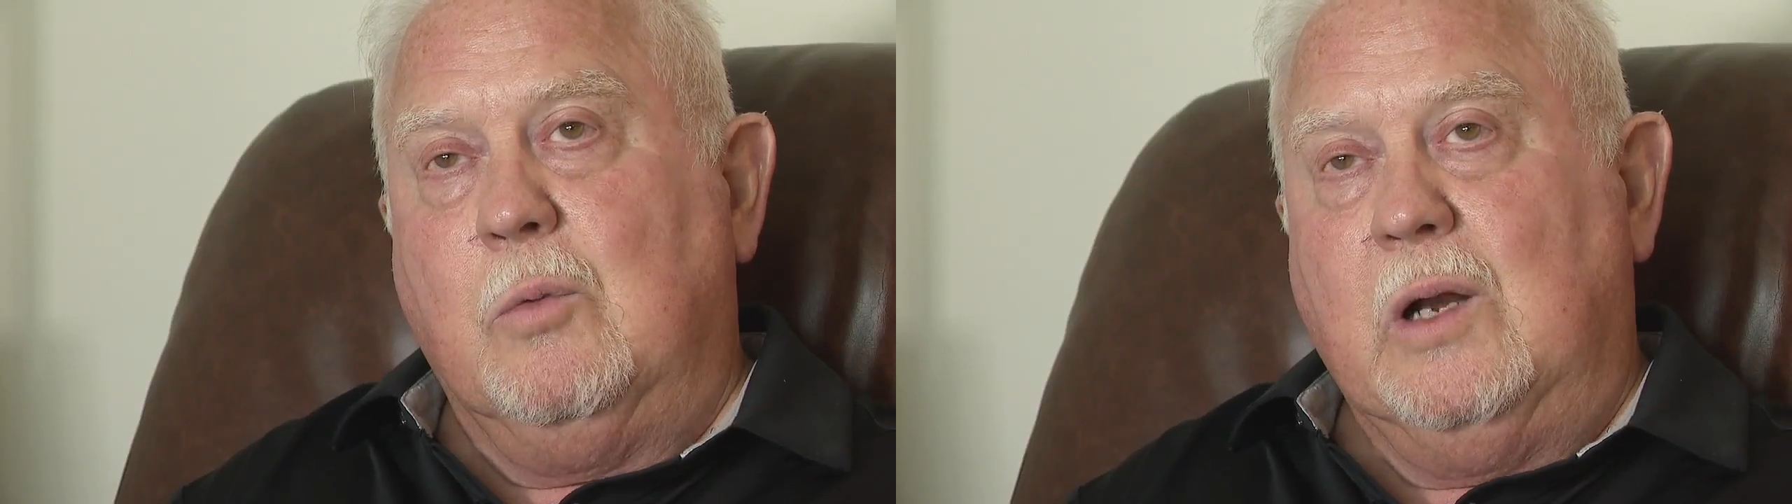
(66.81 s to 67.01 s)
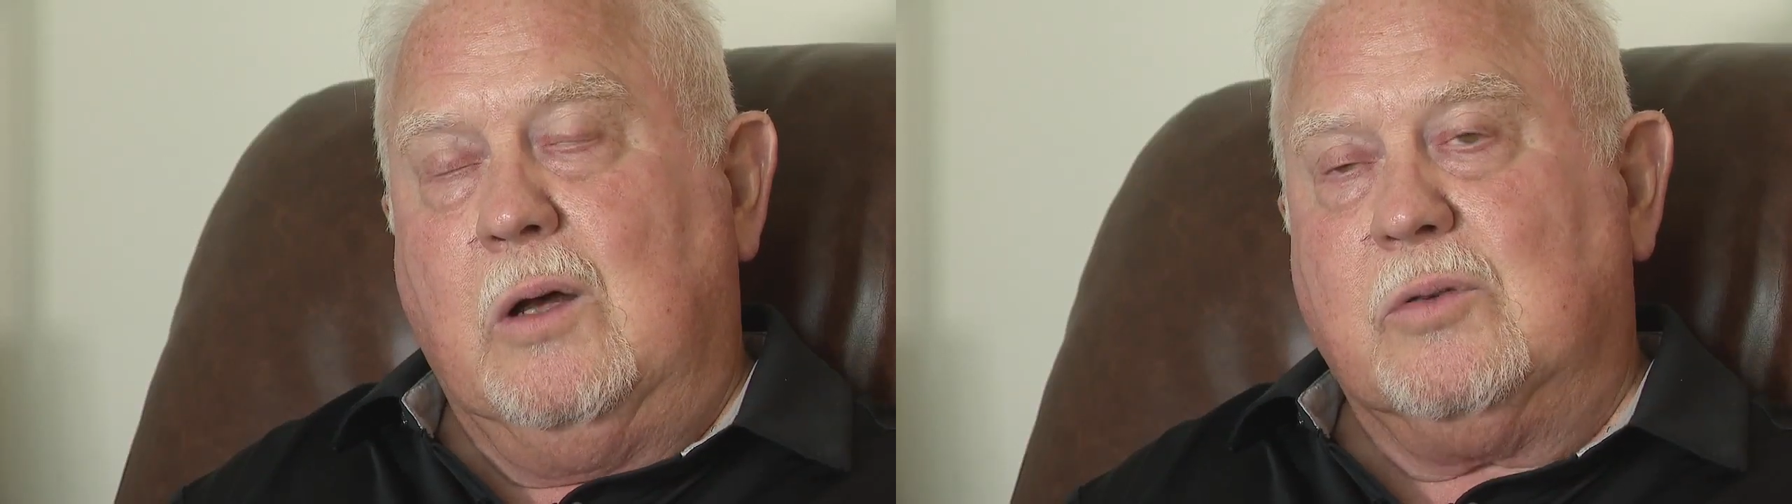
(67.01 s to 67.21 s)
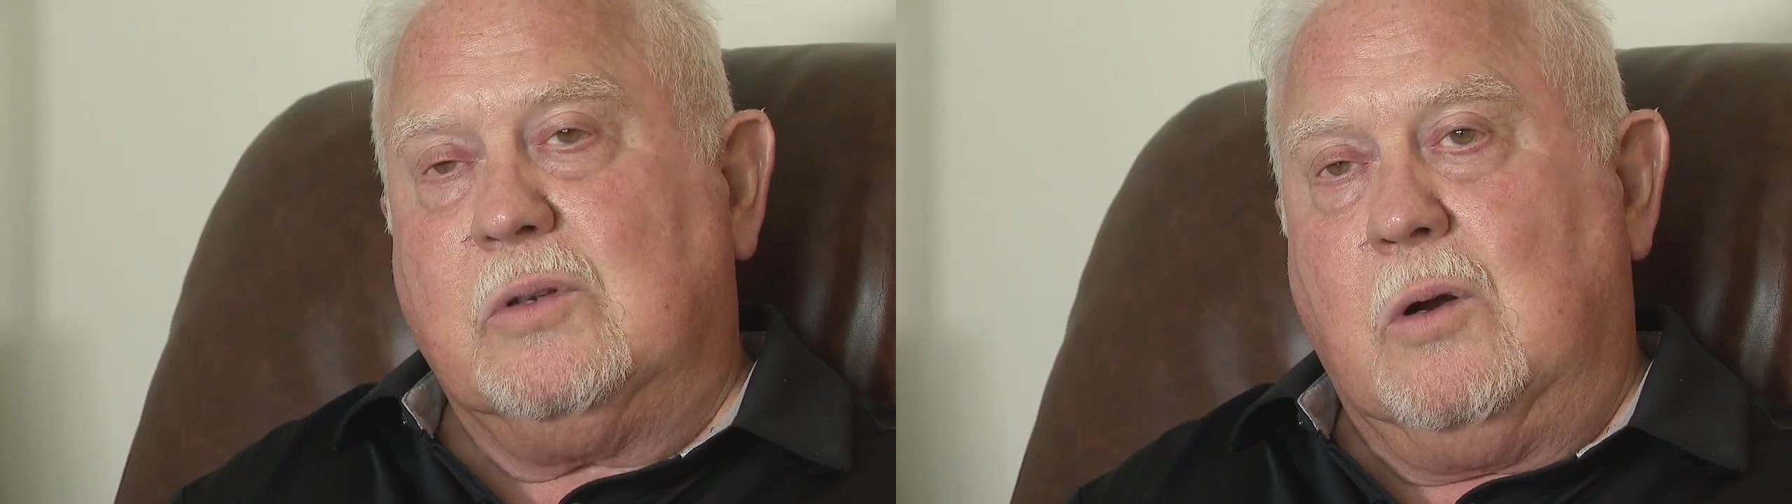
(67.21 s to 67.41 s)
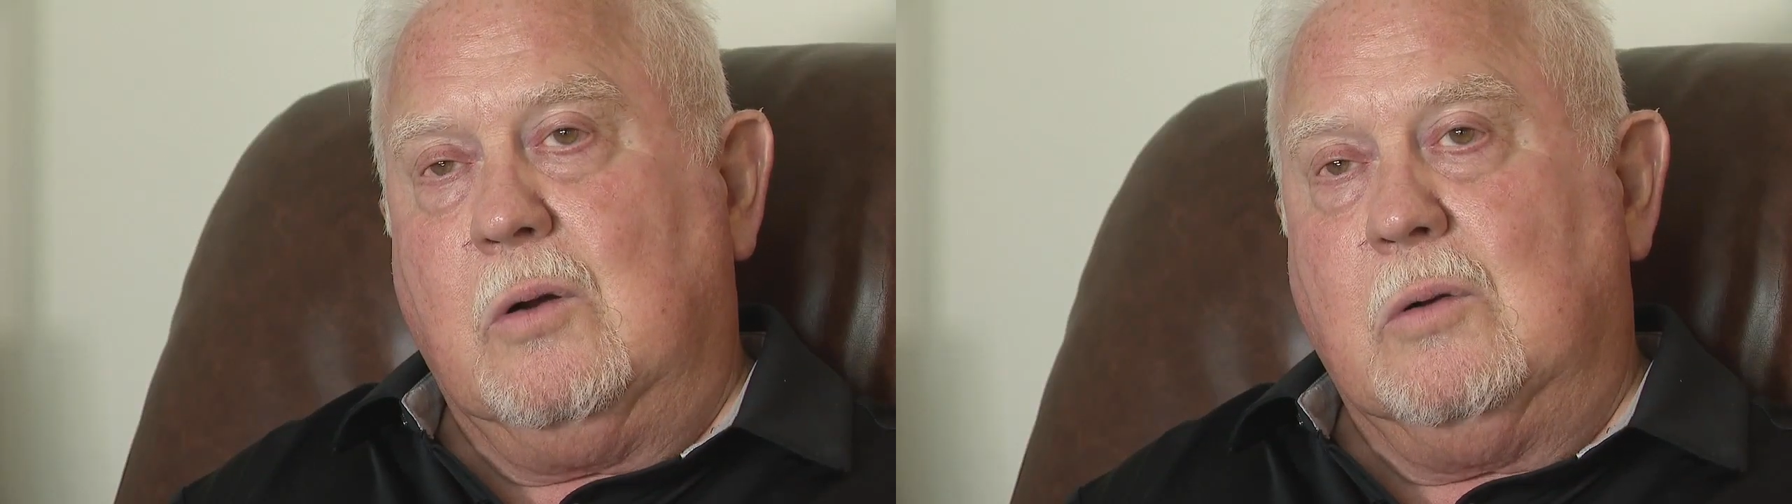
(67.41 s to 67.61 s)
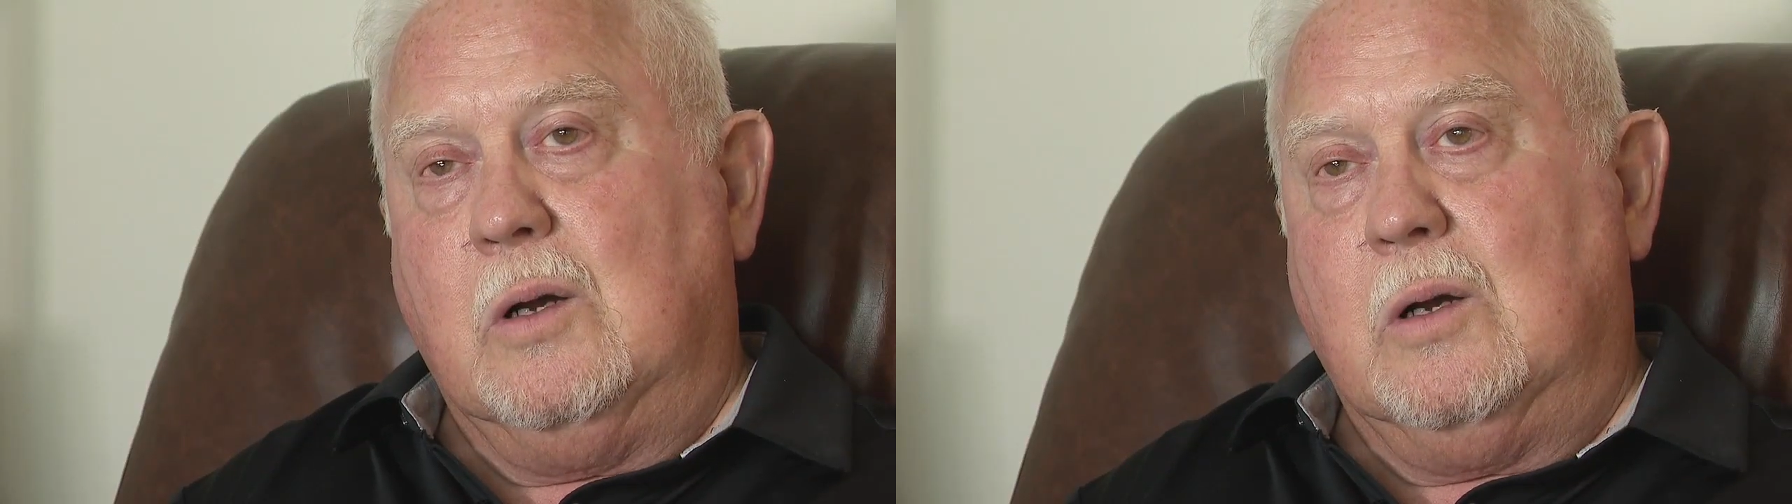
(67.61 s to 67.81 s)
we lost
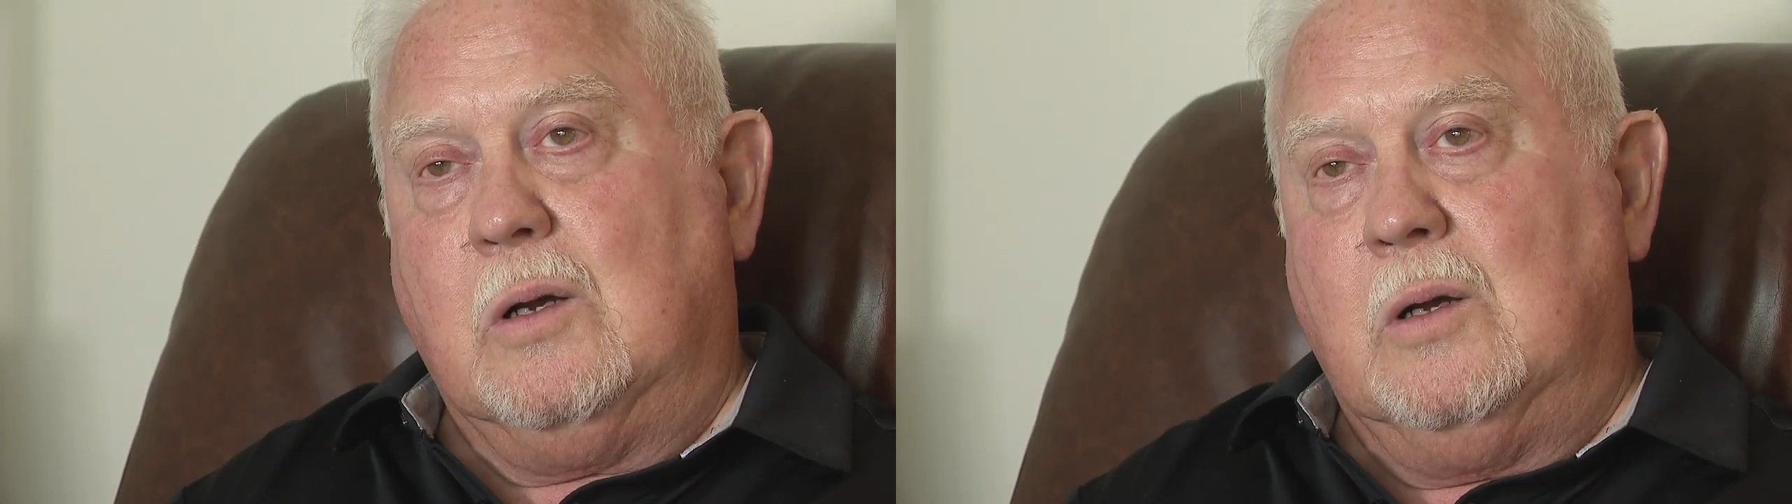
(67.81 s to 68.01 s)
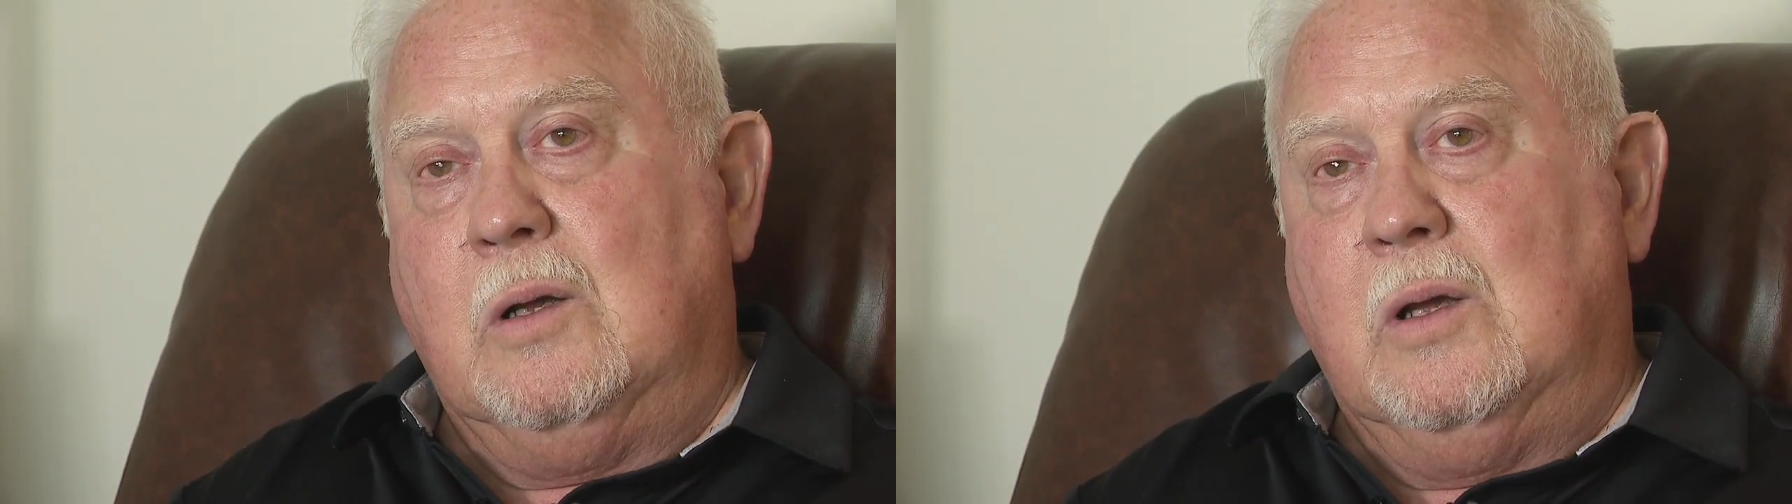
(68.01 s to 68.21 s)
our